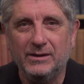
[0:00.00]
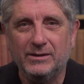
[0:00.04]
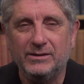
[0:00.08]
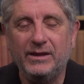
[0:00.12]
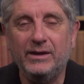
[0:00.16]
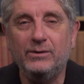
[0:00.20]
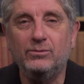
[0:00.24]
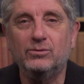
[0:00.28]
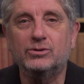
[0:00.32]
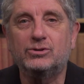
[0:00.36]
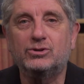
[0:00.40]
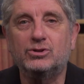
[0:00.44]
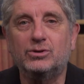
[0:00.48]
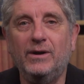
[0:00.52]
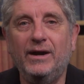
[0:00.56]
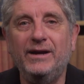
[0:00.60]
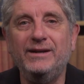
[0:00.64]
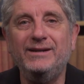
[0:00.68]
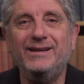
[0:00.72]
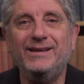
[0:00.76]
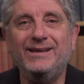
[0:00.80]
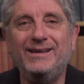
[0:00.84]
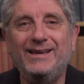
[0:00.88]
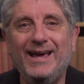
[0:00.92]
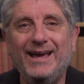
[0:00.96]
They were
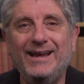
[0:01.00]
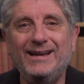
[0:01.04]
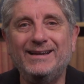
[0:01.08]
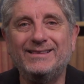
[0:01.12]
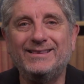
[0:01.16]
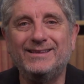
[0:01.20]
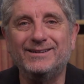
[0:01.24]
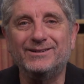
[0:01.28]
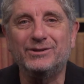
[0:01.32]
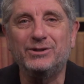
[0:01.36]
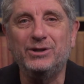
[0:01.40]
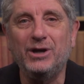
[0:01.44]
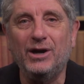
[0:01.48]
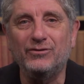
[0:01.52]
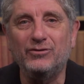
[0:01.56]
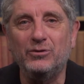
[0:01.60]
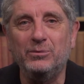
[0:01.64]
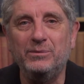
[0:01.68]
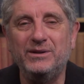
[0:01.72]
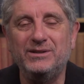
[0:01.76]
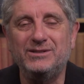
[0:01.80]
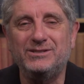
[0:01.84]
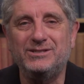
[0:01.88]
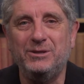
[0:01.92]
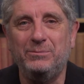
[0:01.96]
trying to get their
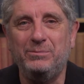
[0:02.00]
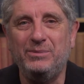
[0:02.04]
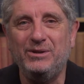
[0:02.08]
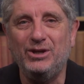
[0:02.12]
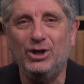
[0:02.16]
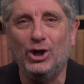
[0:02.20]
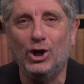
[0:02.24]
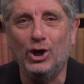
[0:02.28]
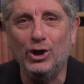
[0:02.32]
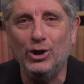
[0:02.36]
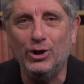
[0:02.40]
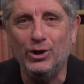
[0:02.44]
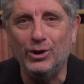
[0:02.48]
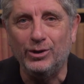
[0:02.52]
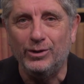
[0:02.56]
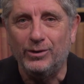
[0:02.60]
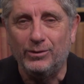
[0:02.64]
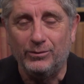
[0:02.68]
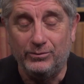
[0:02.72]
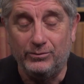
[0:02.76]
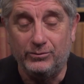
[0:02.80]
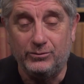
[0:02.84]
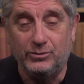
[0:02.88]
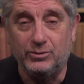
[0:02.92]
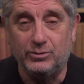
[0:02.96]
government to be
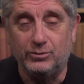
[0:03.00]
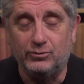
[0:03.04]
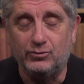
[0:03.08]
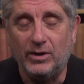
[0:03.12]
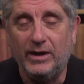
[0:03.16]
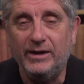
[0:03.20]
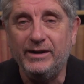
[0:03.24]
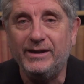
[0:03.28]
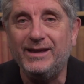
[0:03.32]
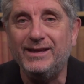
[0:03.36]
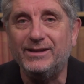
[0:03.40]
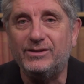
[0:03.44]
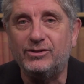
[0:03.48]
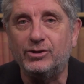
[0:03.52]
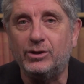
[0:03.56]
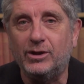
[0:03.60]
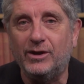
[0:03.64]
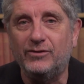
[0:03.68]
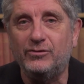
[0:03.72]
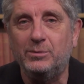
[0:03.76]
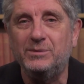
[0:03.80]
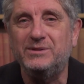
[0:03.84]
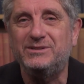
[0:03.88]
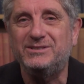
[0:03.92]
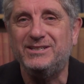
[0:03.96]
heard, trying to get their
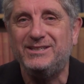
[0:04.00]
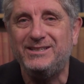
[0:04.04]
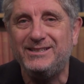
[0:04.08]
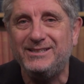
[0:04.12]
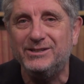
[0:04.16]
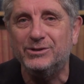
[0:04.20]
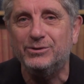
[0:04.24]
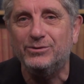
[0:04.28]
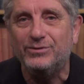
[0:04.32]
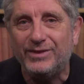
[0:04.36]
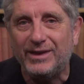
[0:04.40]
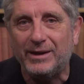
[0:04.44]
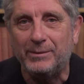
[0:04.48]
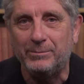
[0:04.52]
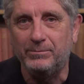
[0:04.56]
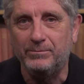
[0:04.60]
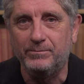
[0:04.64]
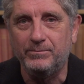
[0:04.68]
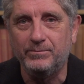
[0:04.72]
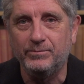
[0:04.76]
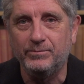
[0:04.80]
government to hear them.